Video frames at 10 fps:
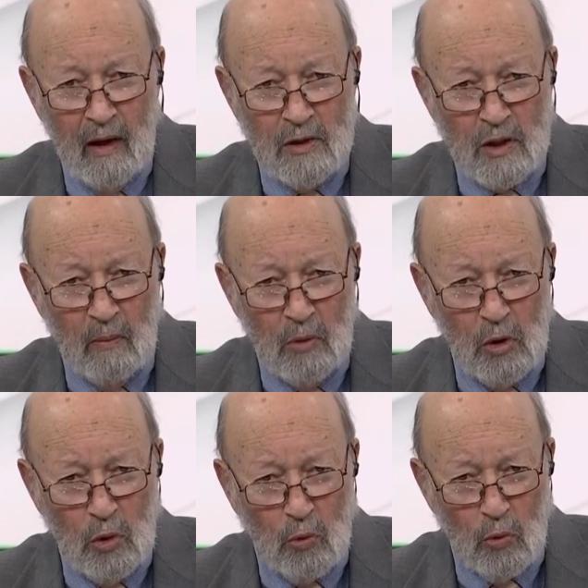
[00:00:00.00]
Some
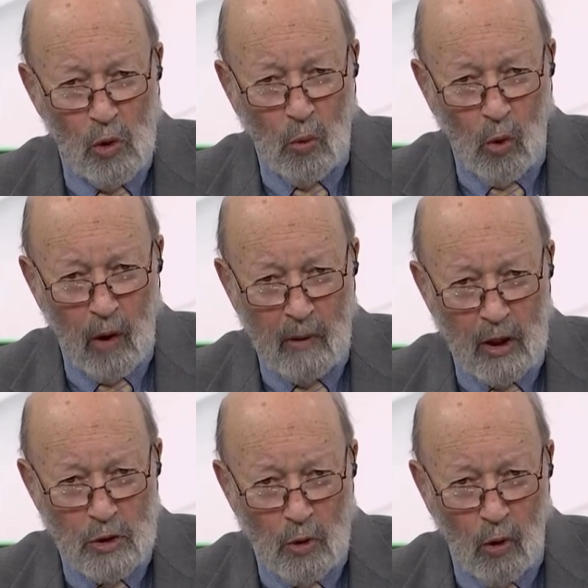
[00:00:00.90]
new rootworm
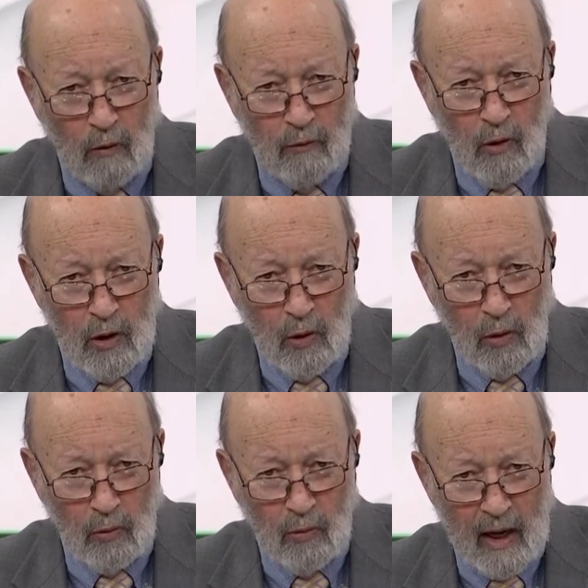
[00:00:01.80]
control for
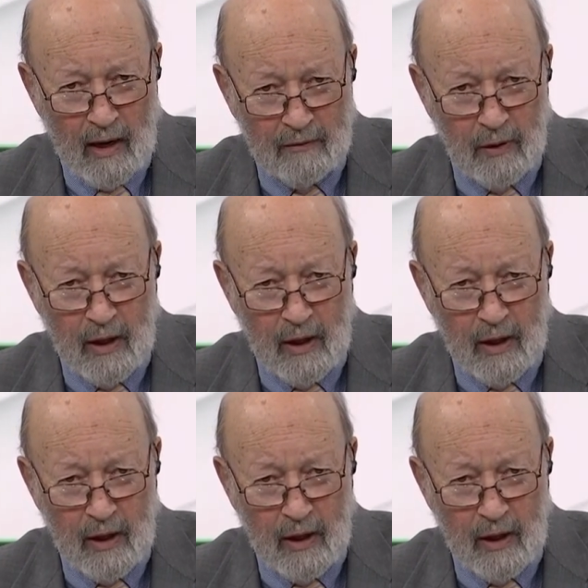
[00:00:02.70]
you right after